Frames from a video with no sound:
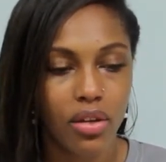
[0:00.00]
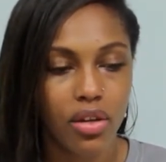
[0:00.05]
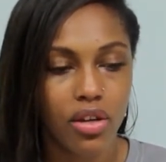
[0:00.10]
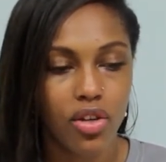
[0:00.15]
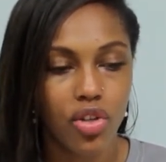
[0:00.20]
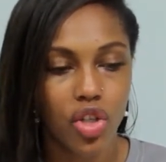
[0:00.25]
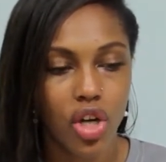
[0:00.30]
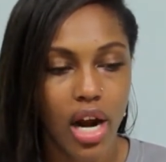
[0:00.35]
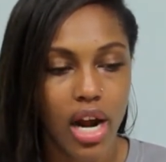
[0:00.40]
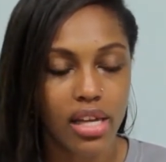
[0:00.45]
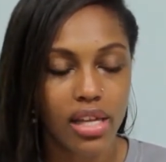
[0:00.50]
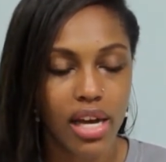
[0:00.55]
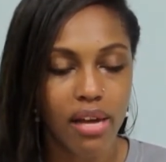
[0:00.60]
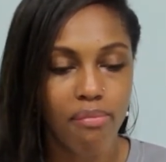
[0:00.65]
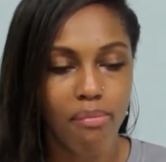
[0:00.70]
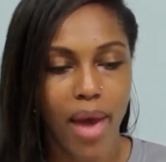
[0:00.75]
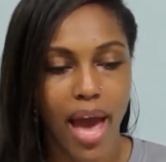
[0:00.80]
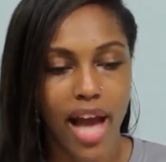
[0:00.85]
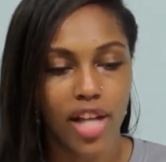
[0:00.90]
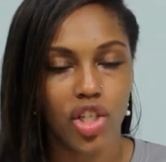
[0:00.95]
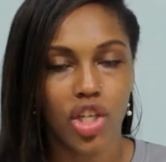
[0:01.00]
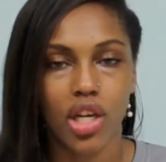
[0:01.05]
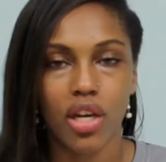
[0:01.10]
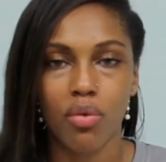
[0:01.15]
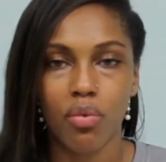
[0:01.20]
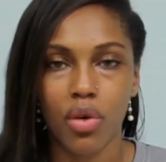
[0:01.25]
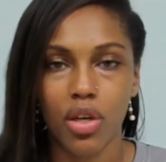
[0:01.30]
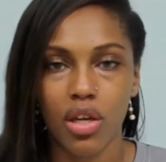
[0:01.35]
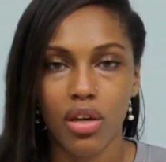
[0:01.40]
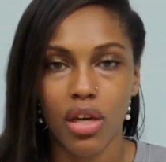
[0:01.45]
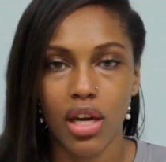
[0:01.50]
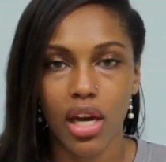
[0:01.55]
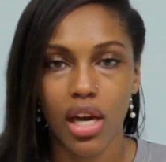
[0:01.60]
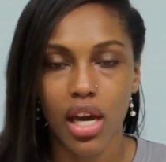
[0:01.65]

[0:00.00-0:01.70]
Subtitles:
so you can try and like match it when you